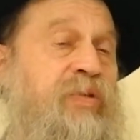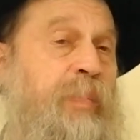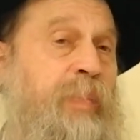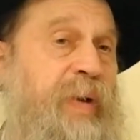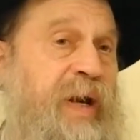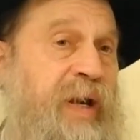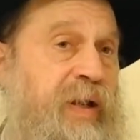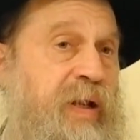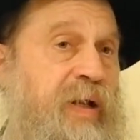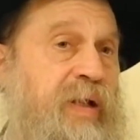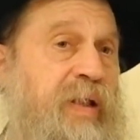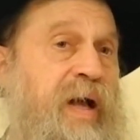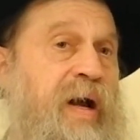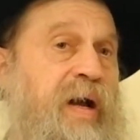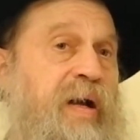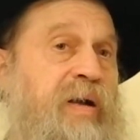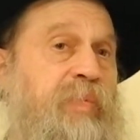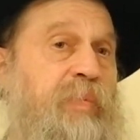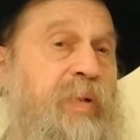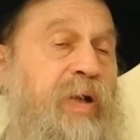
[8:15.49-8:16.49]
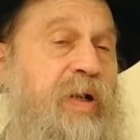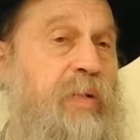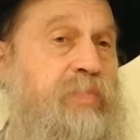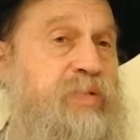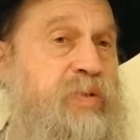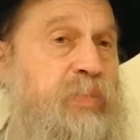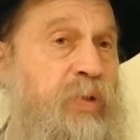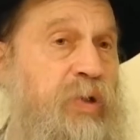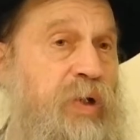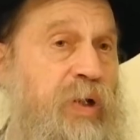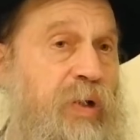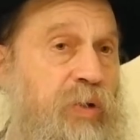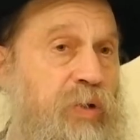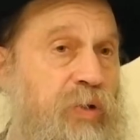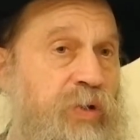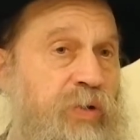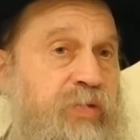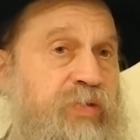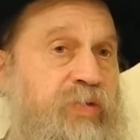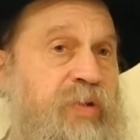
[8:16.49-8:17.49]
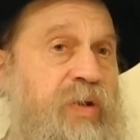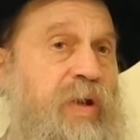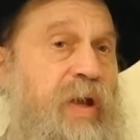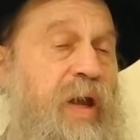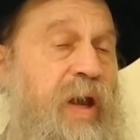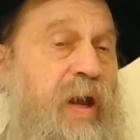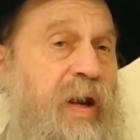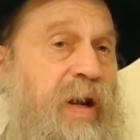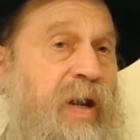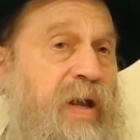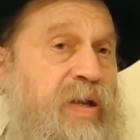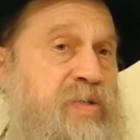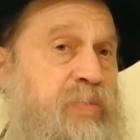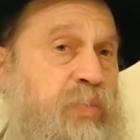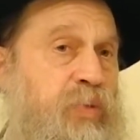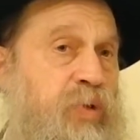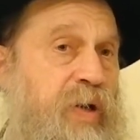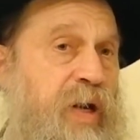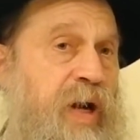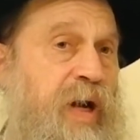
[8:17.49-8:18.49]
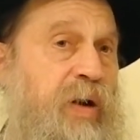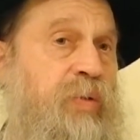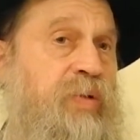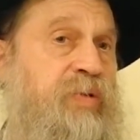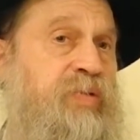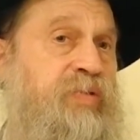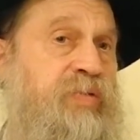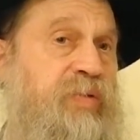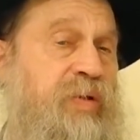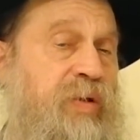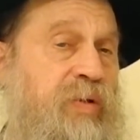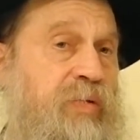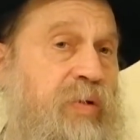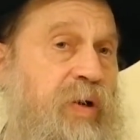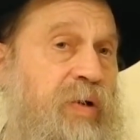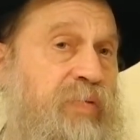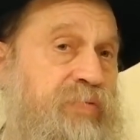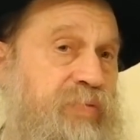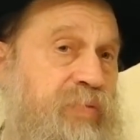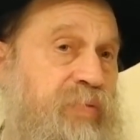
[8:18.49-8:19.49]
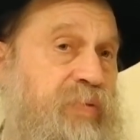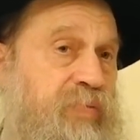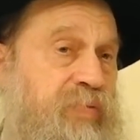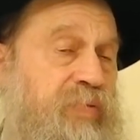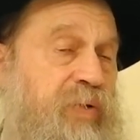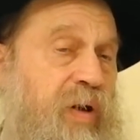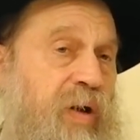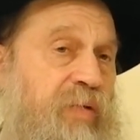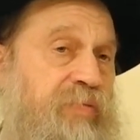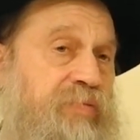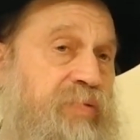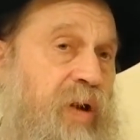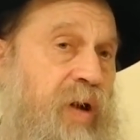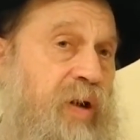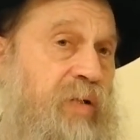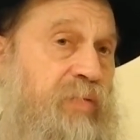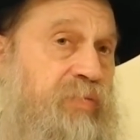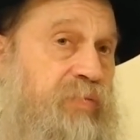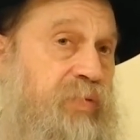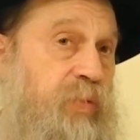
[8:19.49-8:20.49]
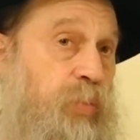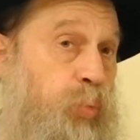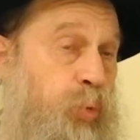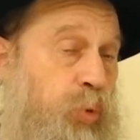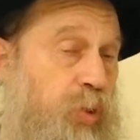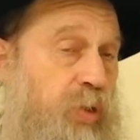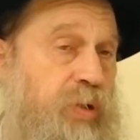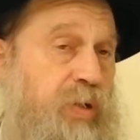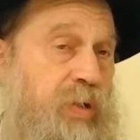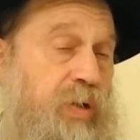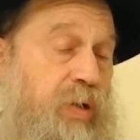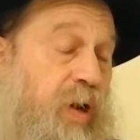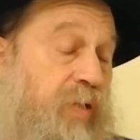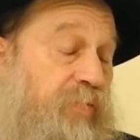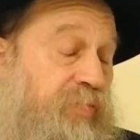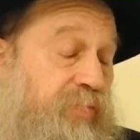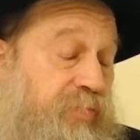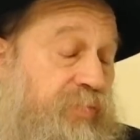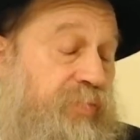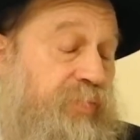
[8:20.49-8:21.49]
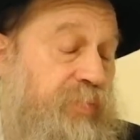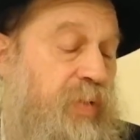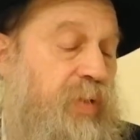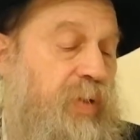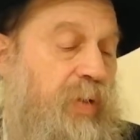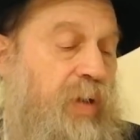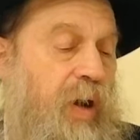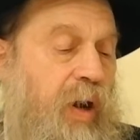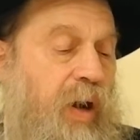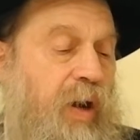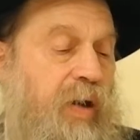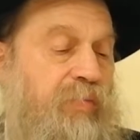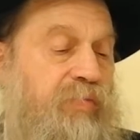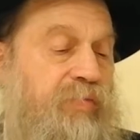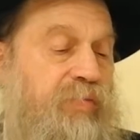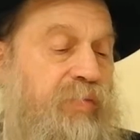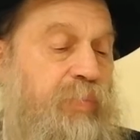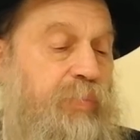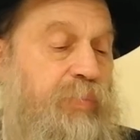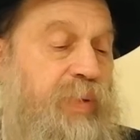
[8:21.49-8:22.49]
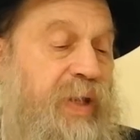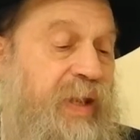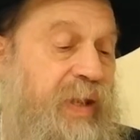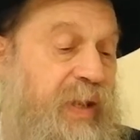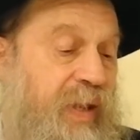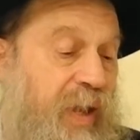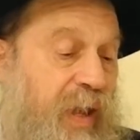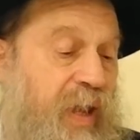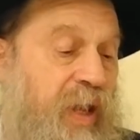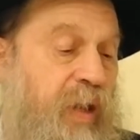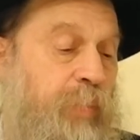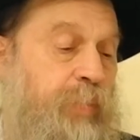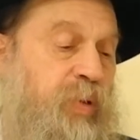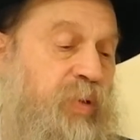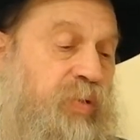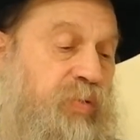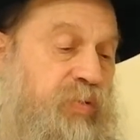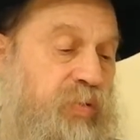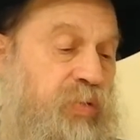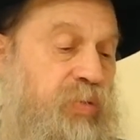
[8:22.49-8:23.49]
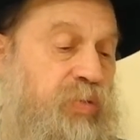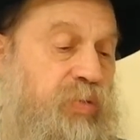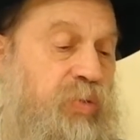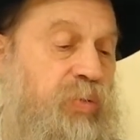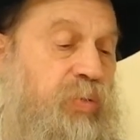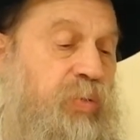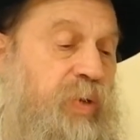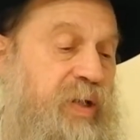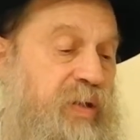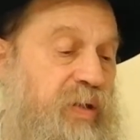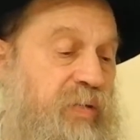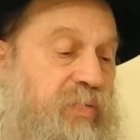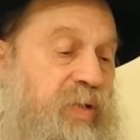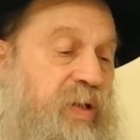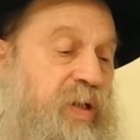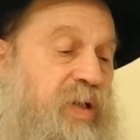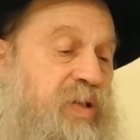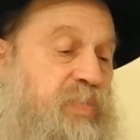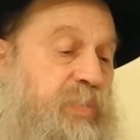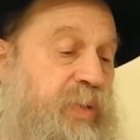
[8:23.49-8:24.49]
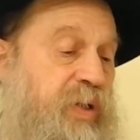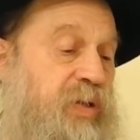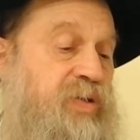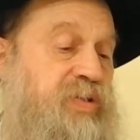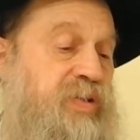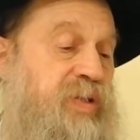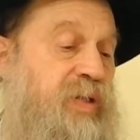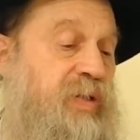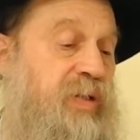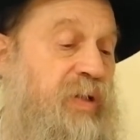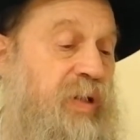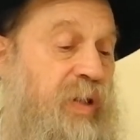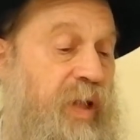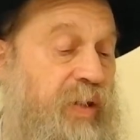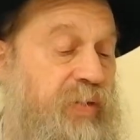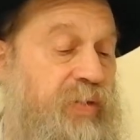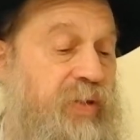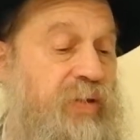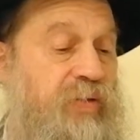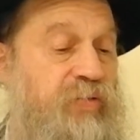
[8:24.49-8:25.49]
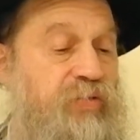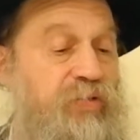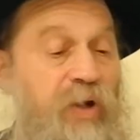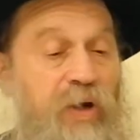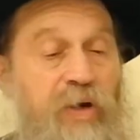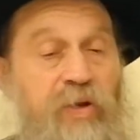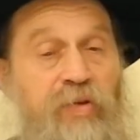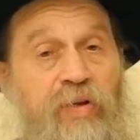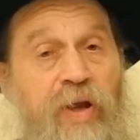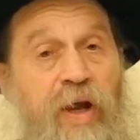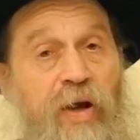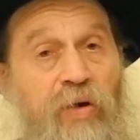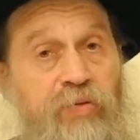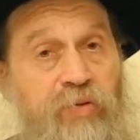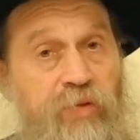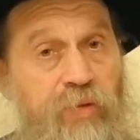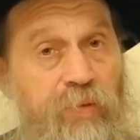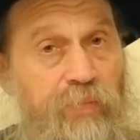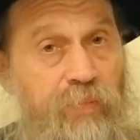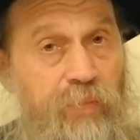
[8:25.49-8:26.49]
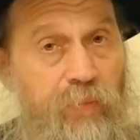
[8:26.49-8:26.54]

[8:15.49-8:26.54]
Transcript: The body clock becomes more alert and has more hours of work, of being able to do activities because the sun is out.